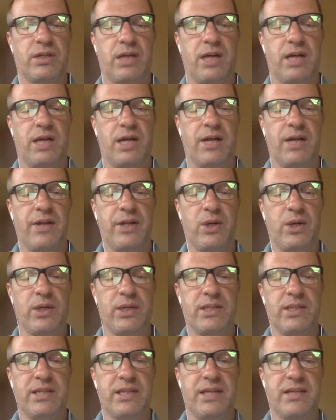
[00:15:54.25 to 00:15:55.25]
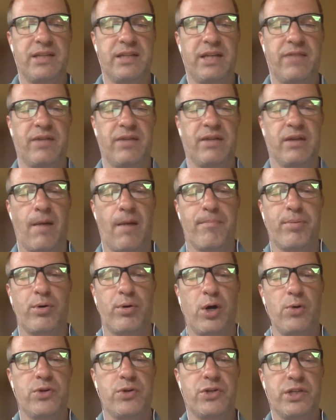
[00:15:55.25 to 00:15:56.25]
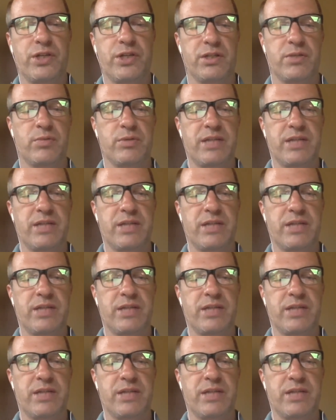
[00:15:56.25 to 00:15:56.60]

The only state that even approached us